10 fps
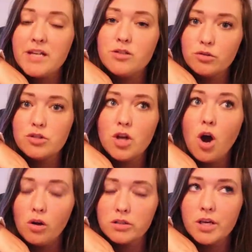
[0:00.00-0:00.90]
But he does
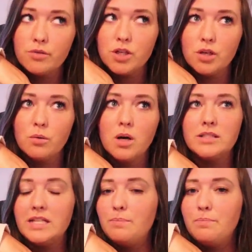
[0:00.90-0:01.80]
also do
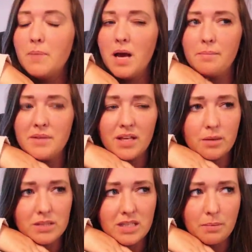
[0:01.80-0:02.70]
deep. Um, I think
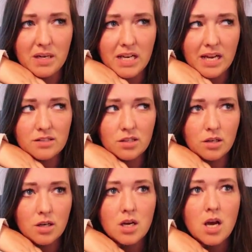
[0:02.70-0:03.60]
it was
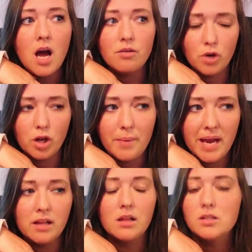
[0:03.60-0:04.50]
DPDSR and Royal
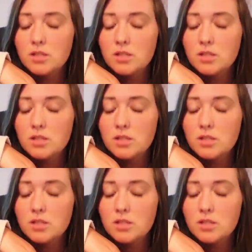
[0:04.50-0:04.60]
Mail.